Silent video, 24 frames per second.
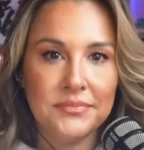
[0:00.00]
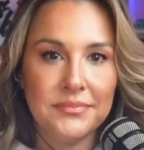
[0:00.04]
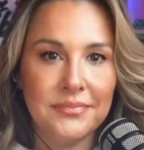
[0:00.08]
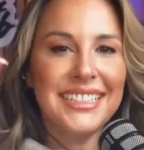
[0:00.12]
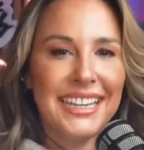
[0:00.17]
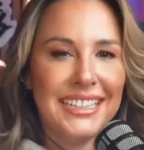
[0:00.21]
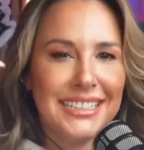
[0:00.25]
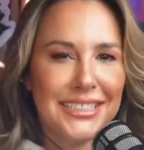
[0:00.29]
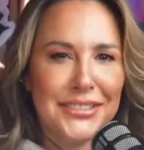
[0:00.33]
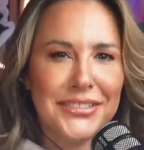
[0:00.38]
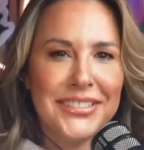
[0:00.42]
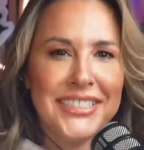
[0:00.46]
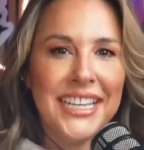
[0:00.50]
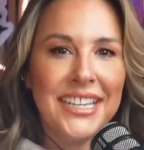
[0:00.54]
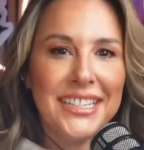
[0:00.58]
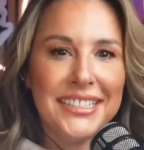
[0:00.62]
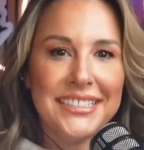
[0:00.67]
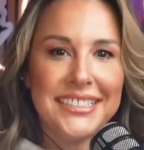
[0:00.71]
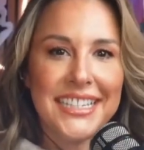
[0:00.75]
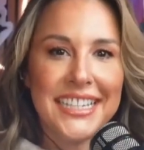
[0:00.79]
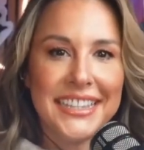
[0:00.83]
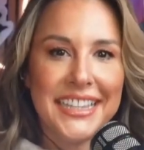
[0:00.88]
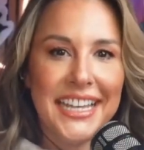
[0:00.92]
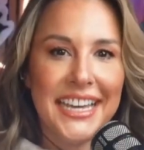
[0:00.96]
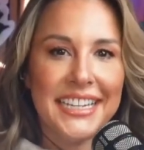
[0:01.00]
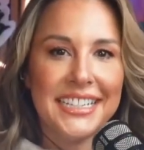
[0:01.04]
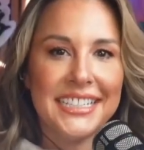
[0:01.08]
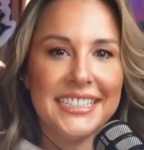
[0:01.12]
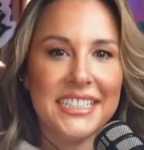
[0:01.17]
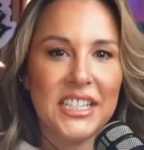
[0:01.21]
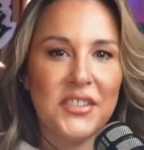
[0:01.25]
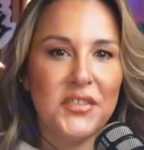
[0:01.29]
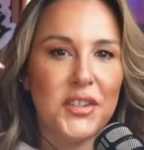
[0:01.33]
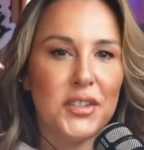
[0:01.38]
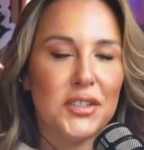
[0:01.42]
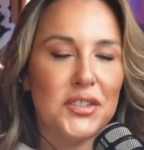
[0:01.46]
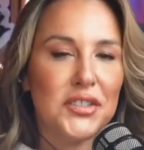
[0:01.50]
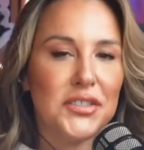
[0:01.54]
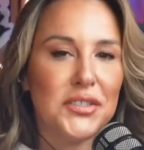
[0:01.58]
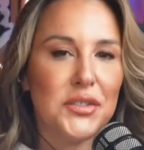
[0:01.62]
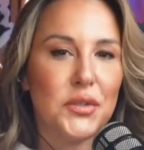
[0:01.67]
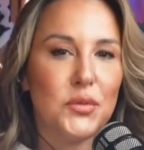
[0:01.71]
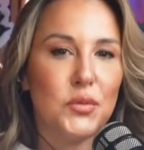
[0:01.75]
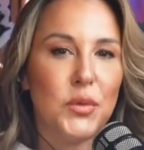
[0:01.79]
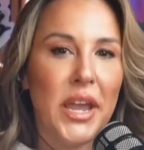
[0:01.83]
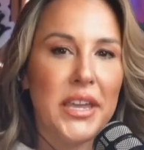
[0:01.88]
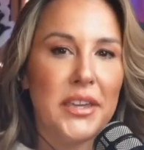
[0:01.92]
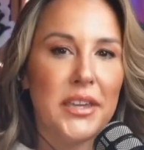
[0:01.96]
You see how slick that is? If you're just
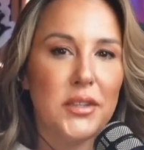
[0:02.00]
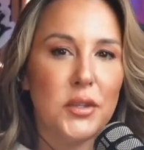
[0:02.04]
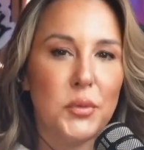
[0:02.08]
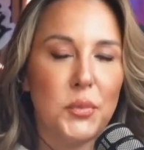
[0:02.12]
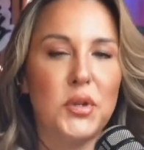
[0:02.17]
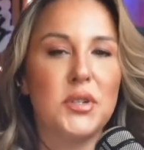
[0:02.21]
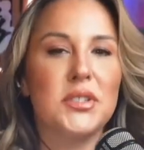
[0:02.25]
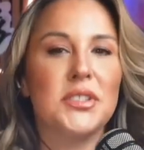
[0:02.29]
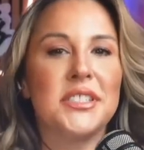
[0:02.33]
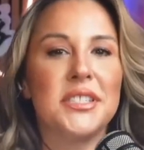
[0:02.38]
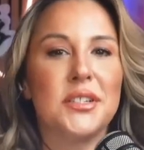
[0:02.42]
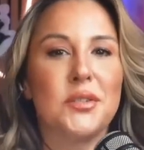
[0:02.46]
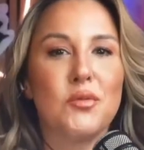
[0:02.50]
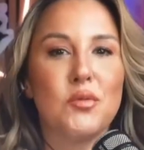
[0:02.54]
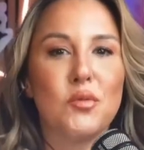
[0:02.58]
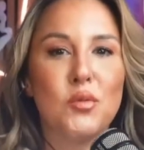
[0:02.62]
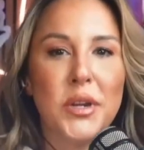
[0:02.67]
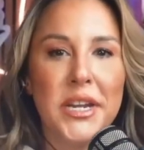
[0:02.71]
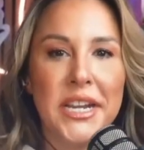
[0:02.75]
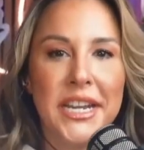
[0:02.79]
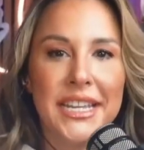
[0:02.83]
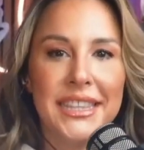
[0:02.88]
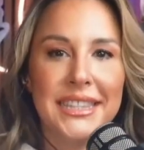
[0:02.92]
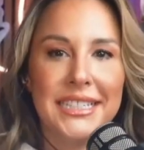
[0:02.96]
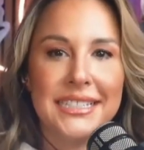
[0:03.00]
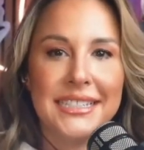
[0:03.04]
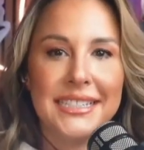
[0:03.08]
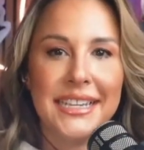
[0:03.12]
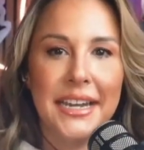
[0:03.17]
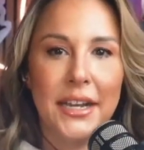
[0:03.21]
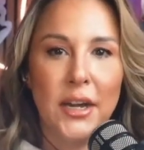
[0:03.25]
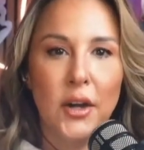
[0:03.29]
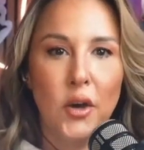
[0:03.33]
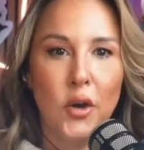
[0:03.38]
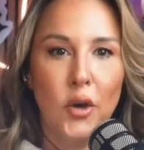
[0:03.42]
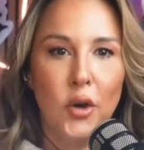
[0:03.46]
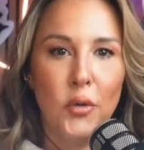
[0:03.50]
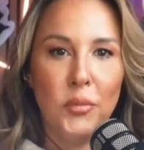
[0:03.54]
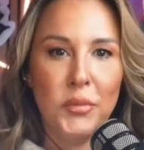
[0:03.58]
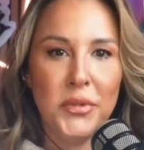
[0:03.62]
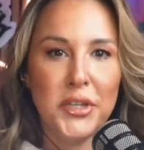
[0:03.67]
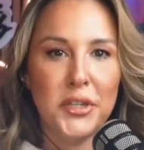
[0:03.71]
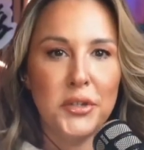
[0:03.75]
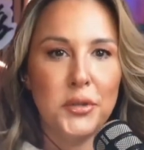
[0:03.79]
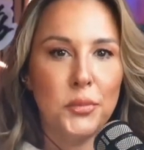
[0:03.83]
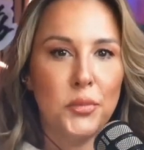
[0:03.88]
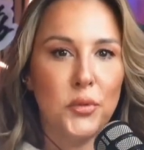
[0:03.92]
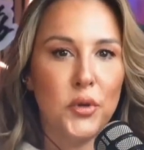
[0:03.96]
a regular person reading this at home,
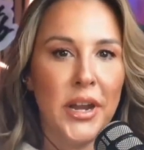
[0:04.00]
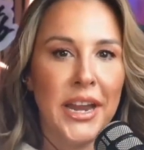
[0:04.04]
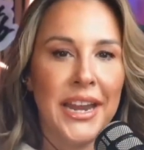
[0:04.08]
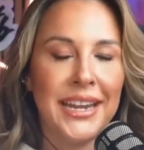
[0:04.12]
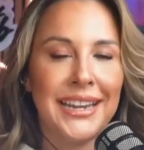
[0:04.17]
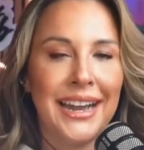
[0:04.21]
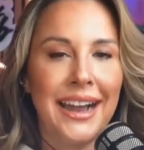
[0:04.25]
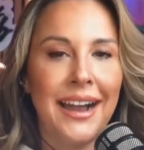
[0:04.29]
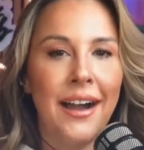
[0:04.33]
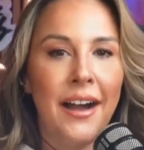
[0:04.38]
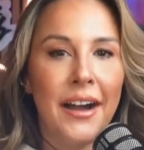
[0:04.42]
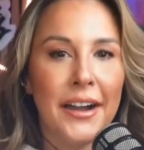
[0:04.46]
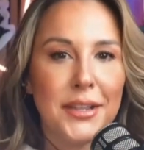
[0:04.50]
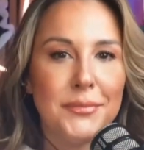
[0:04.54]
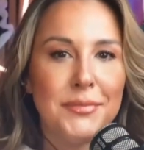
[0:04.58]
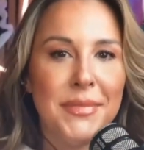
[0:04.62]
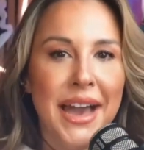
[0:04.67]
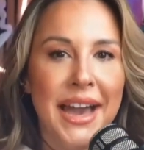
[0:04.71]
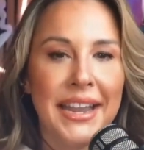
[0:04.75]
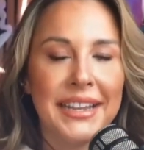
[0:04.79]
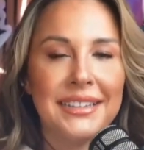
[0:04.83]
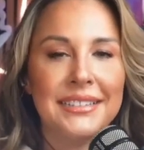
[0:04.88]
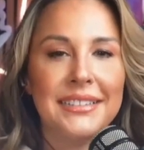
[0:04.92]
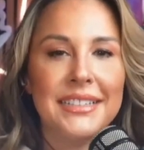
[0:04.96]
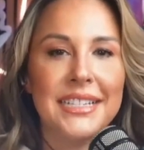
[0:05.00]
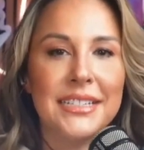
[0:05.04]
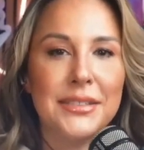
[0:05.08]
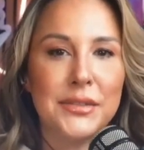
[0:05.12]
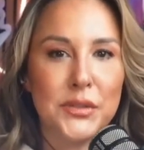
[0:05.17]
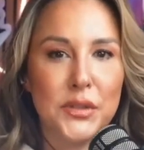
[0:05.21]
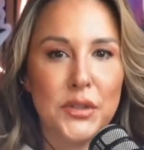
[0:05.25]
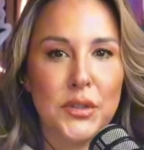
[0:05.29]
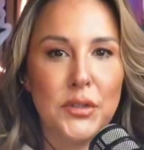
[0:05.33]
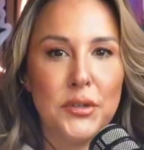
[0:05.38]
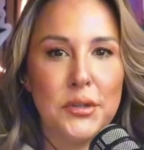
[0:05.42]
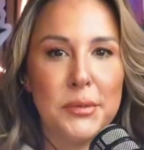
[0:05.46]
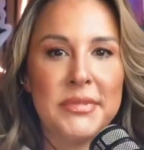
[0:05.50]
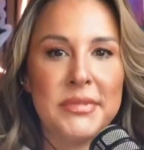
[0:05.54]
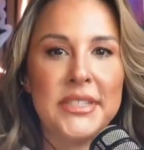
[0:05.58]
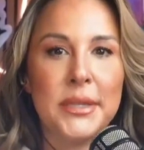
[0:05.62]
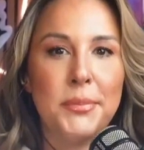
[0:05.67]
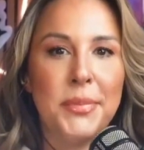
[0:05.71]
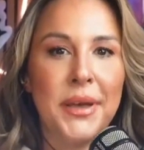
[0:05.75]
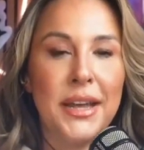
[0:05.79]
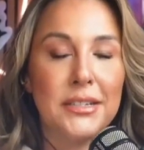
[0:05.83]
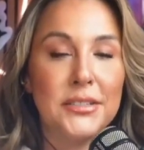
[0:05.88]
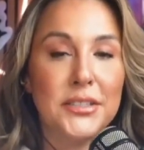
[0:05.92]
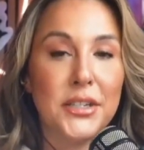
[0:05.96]
your brain automatically assumes that
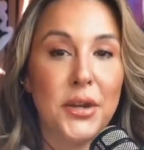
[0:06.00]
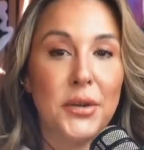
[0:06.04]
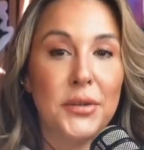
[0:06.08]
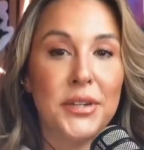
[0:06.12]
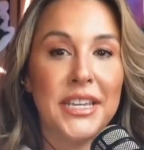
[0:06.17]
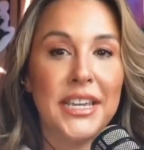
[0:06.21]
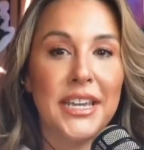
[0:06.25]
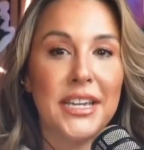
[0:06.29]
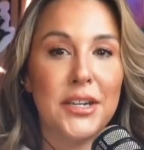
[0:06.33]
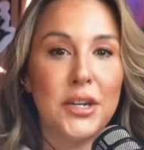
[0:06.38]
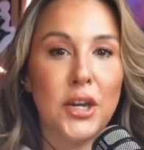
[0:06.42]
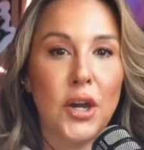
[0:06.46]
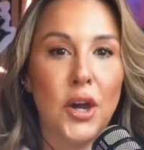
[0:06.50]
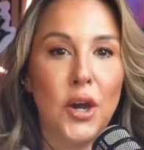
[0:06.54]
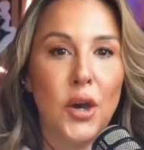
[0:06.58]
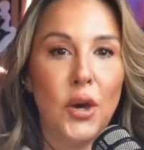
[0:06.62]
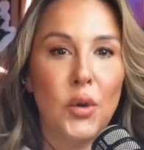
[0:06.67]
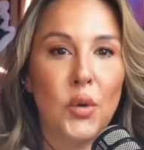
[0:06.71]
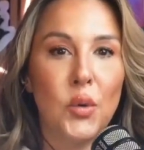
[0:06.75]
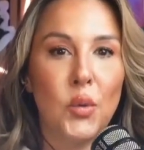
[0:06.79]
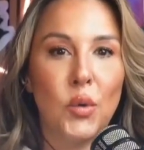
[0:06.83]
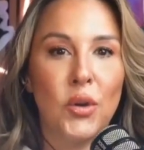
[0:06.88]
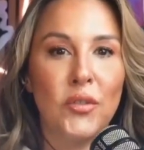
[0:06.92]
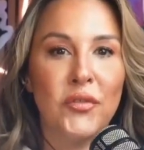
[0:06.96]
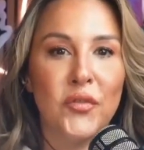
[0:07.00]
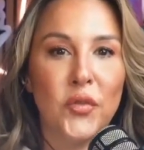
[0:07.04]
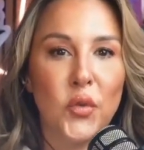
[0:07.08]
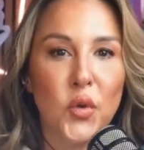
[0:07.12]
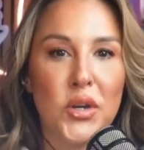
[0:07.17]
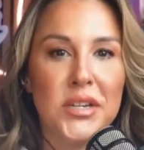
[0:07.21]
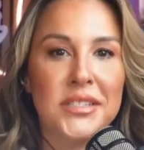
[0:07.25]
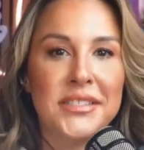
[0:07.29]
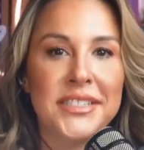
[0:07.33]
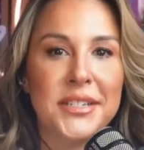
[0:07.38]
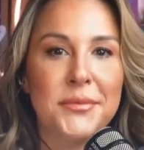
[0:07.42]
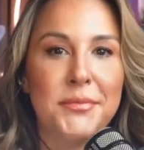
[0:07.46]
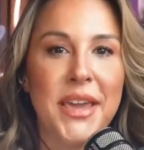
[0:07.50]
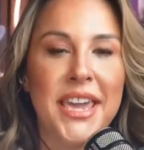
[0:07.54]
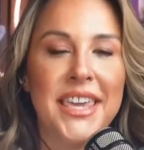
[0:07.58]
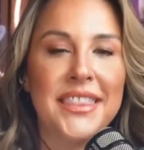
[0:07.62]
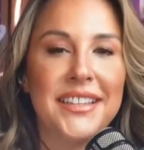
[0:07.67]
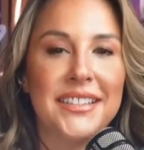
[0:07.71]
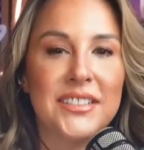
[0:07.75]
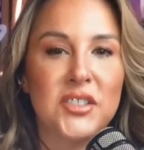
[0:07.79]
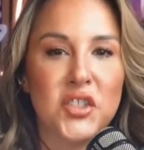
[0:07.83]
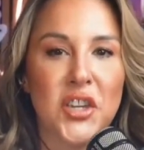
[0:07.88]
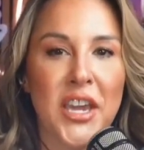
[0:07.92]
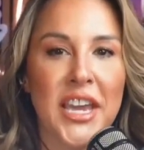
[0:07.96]
Baldoni and co. were forced to make
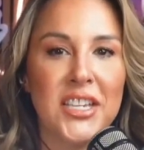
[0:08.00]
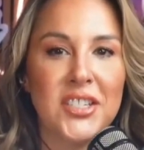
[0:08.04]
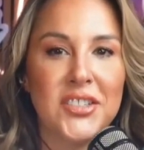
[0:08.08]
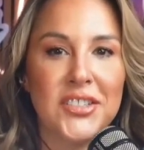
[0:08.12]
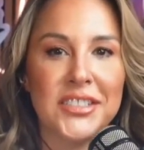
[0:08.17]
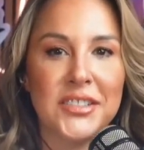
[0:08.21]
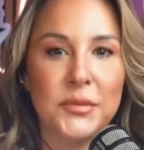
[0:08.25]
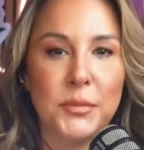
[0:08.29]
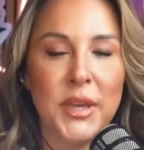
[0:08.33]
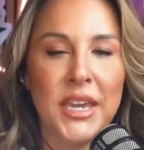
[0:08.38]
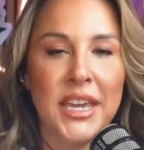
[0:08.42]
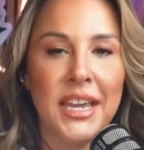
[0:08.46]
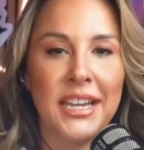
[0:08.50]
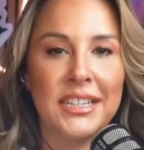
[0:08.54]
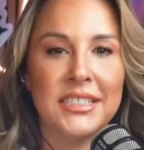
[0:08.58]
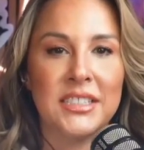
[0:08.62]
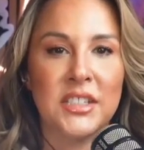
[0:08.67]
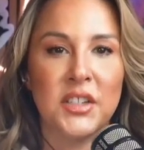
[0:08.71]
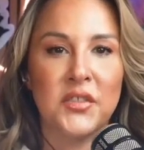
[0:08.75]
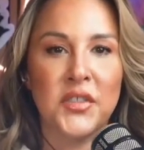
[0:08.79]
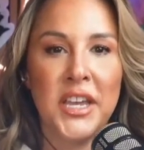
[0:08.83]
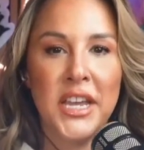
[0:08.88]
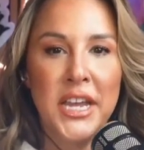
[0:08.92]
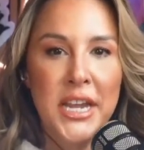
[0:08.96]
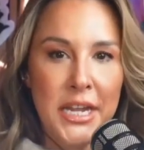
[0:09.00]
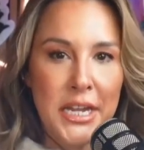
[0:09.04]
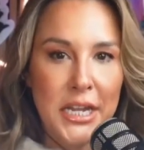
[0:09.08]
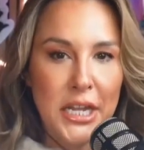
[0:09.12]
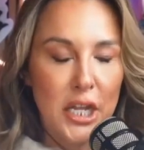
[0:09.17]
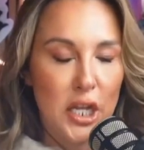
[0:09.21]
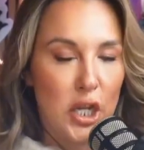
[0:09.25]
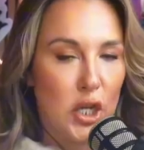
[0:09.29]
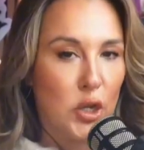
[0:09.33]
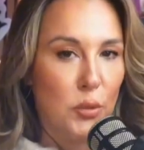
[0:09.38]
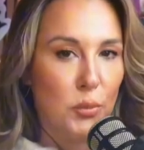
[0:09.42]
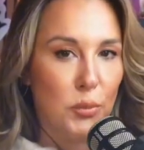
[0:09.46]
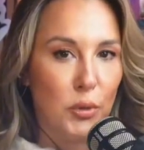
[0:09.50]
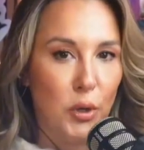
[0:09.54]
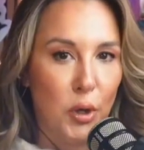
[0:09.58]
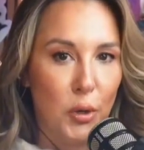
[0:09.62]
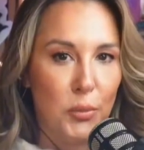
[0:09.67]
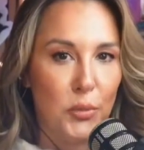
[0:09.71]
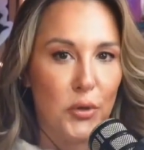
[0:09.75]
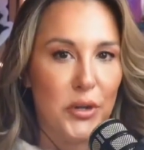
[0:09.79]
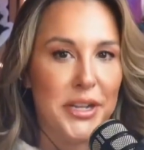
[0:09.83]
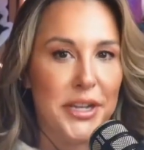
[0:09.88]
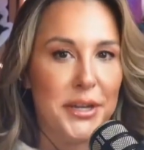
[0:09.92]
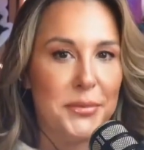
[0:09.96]
these changes because of
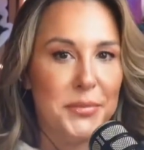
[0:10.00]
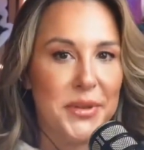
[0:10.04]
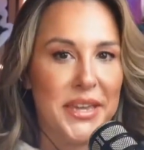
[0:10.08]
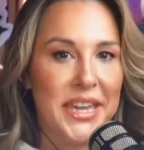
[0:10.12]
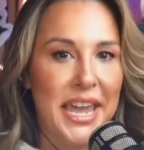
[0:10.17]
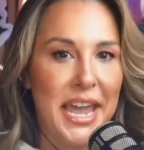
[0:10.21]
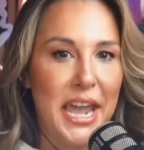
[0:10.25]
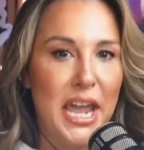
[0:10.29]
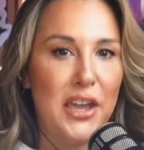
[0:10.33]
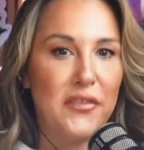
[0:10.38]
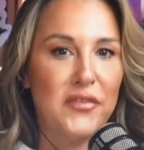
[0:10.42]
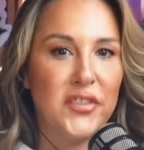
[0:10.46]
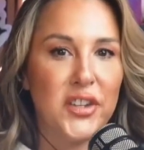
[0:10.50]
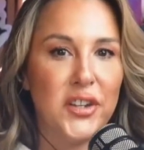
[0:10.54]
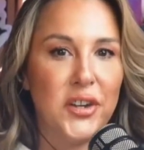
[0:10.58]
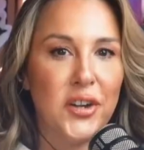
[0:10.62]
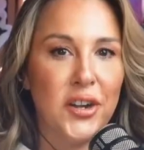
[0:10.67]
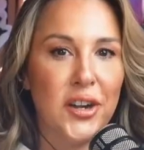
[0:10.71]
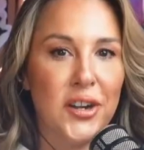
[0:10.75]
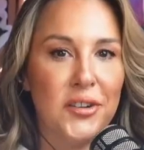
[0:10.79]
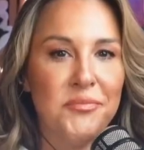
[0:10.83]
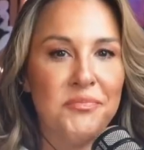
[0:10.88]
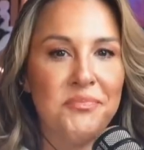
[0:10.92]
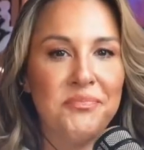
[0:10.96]
inappropriate behavior.